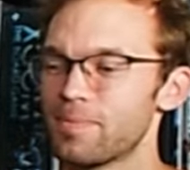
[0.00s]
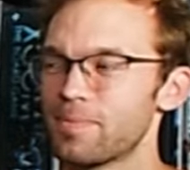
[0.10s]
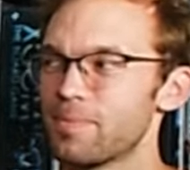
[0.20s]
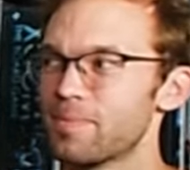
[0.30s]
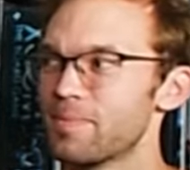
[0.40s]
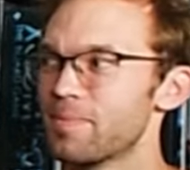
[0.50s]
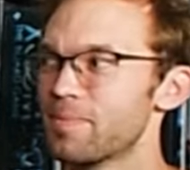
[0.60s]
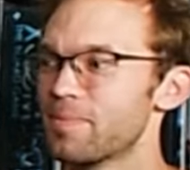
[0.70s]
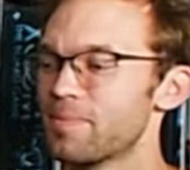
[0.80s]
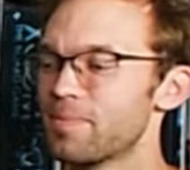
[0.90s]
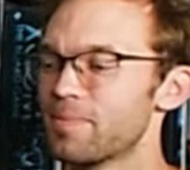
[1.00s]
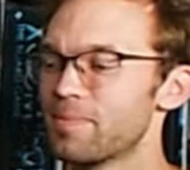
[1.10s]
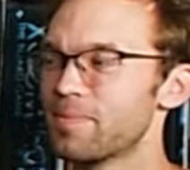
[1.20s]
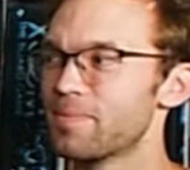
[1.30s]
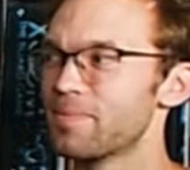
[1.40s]

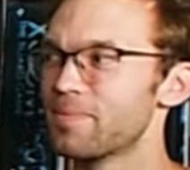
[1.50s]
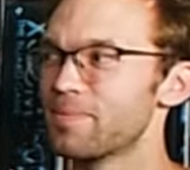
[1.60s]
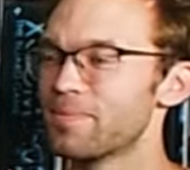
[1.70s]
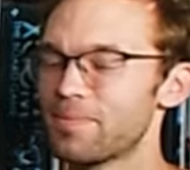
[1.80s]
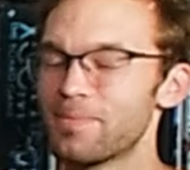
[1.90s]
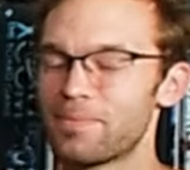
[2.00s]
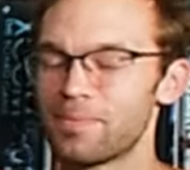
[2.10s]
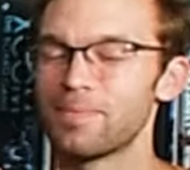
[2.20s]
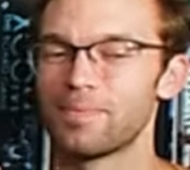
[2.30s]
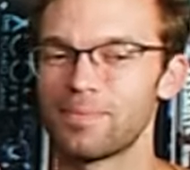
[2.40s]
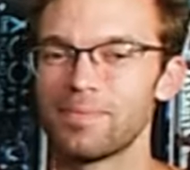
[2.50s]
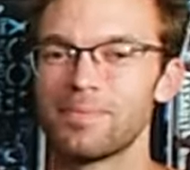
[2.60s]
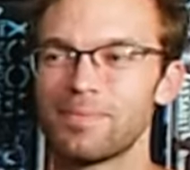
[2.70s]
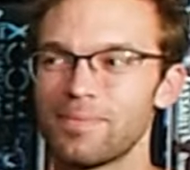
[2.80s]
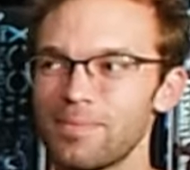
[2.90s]

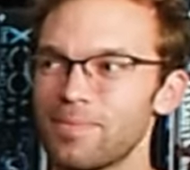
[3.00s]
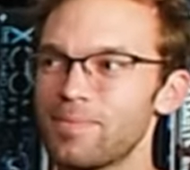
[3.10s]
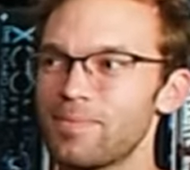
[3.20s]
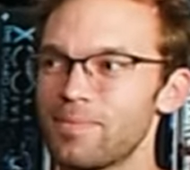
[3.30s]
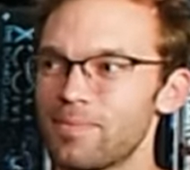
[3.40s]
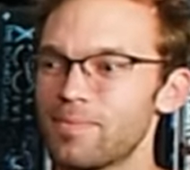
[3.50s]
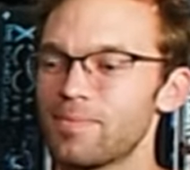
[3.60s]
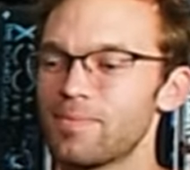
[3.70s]
This person isn't speaking.